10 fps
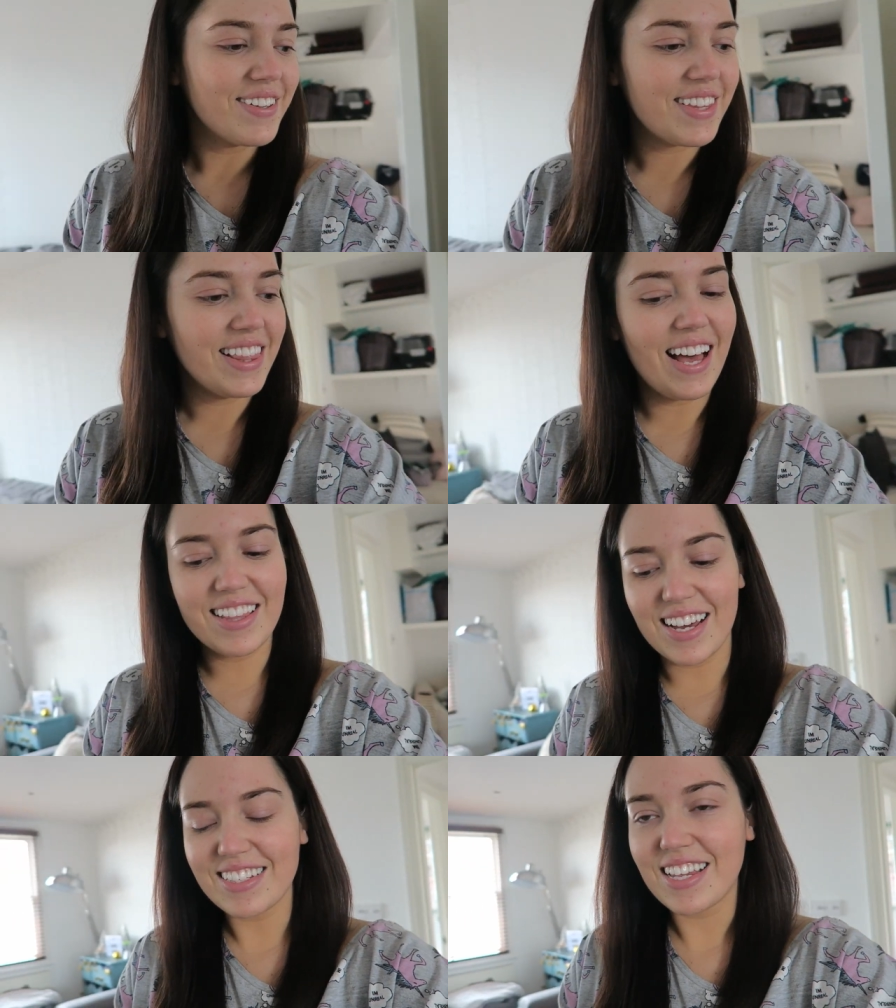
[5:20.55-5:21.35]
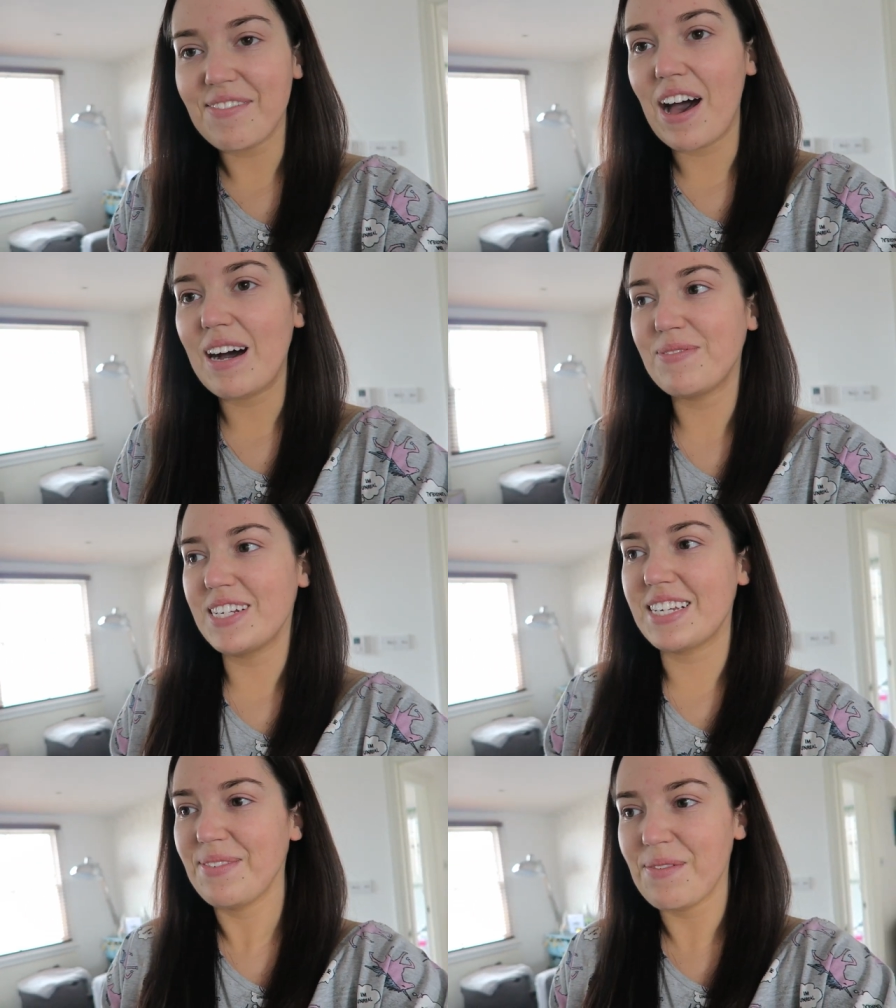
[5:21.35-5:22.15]
Nothing like that's ever
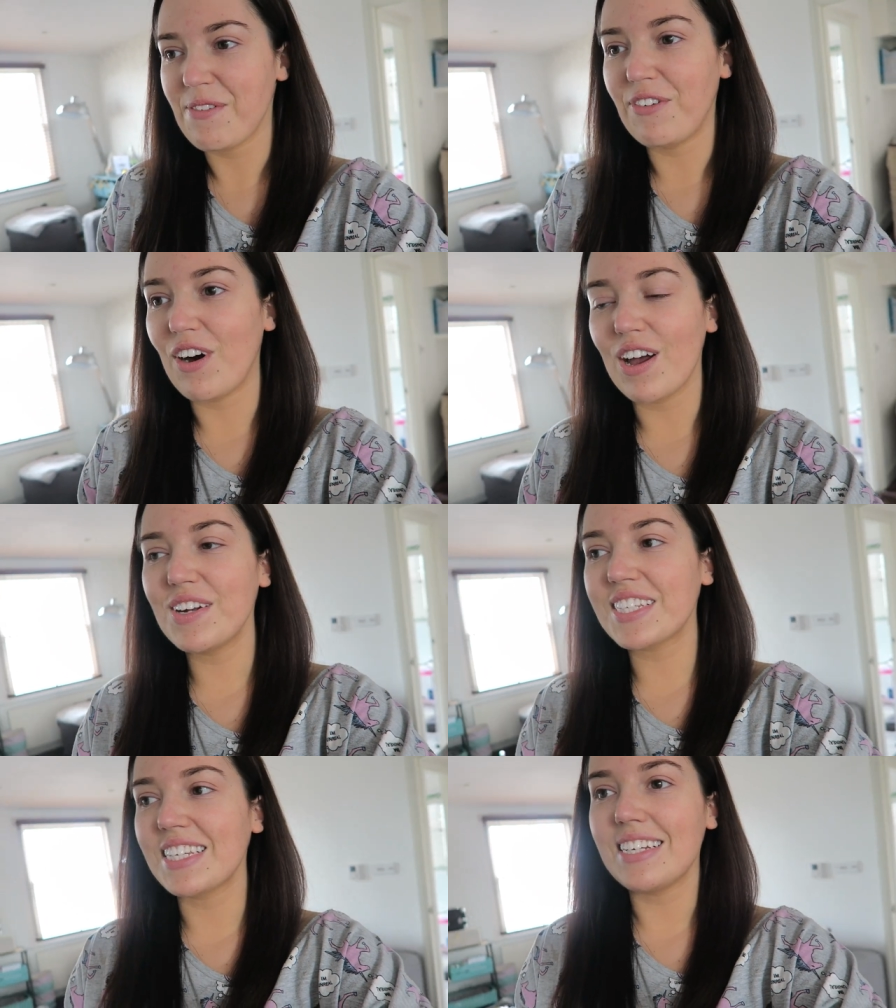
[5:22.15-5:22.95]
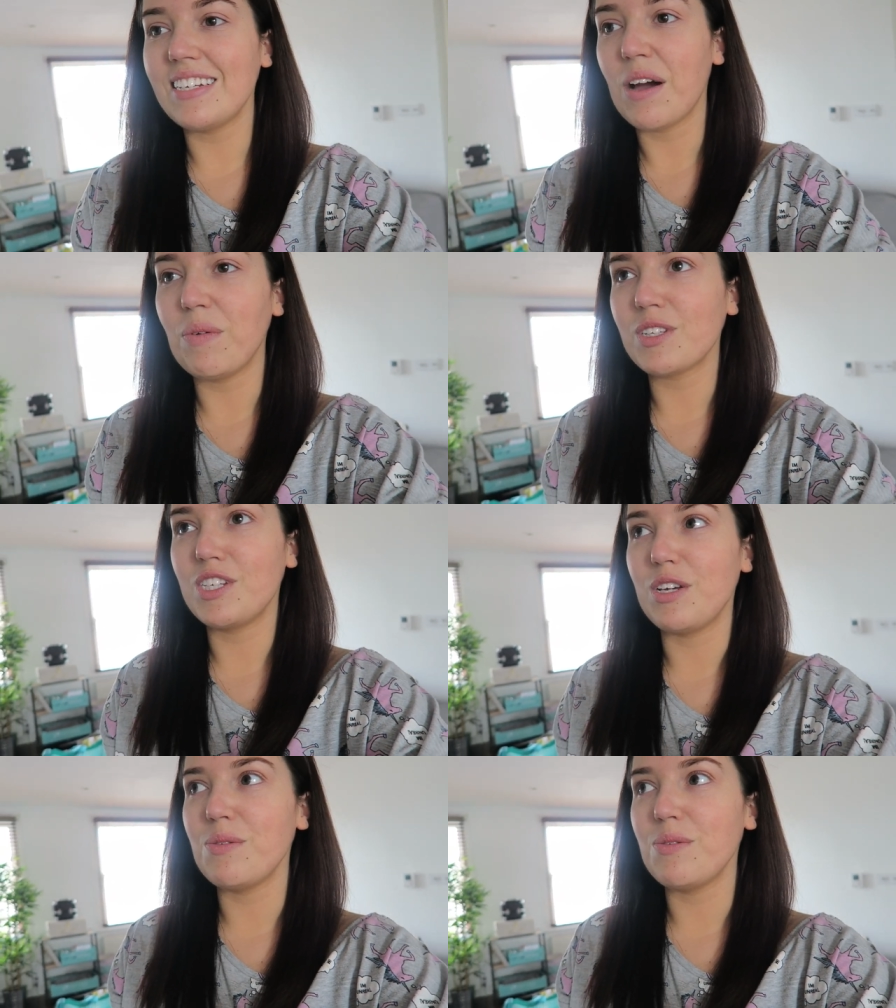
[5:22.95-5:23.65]
happened to me before, I honestly didn't know what to